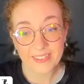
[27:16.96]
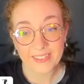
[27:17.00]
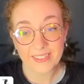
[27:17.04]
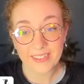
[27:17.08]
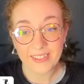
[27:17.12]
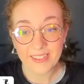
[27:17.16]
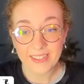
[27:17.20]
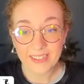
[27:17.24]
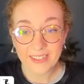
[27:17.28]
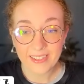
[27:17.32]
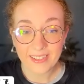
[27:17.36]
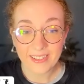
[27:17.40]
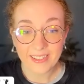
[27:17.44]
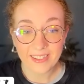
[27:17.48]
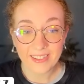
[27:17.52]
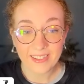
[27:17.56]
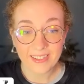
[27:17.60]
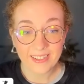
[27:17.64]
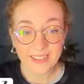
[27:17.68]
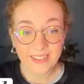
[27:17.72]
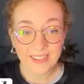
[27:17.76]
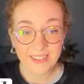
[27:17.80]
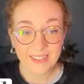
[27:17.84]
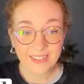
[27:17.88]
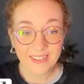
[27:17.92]

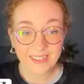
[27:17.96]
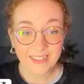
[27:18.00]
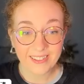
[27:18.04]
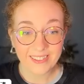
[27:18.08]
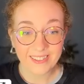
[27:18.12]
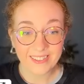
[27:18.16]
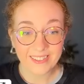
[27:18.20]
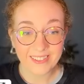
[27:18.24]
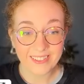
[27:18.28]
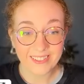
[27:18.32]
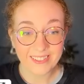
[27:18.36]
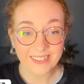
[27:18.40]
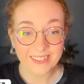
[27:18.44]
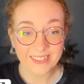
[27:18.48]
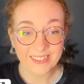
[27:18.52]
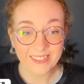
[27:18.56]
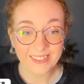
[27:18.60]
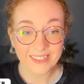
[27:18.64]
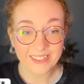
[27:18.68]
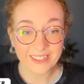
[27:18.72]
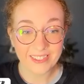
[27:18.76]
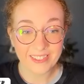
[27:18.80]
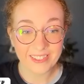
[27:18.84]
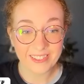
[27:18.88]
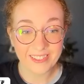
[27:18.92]

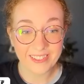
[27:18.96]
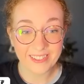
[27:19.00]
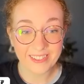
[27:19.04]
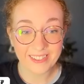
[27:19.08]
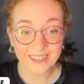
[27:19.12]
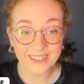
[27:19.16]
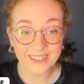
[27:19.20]
(silent)